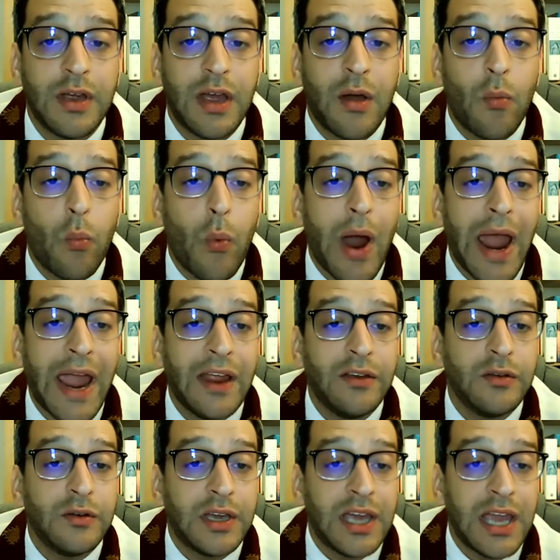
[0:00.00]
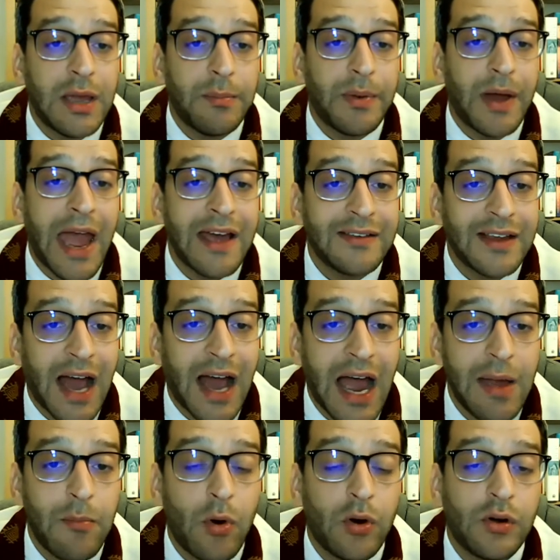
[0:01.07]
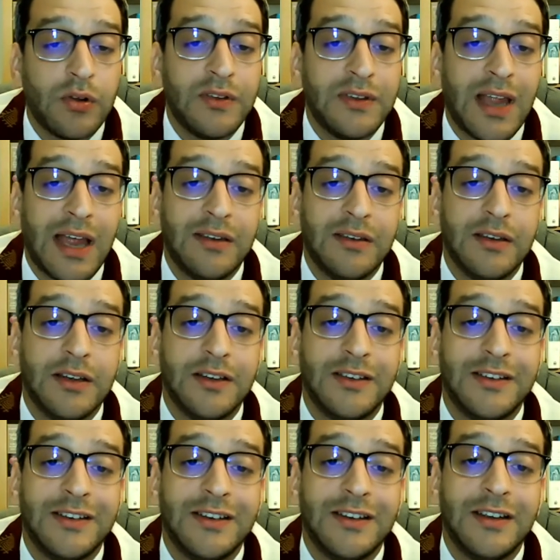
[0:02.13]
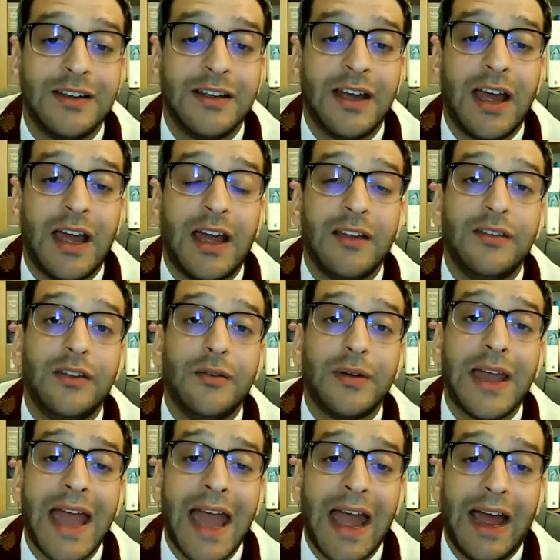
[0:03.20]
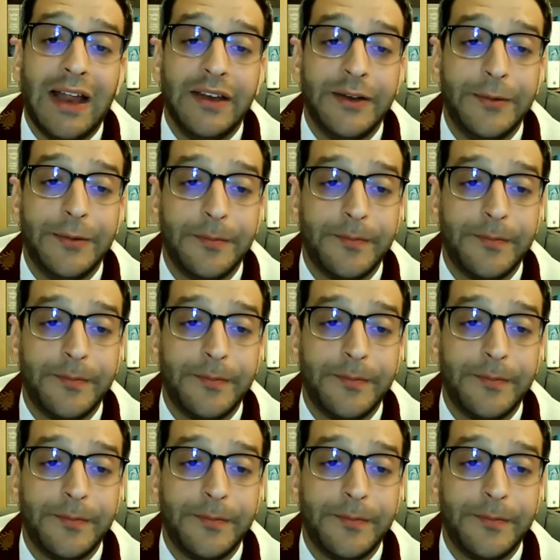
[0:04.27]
a way to keep as high moral standard as you can.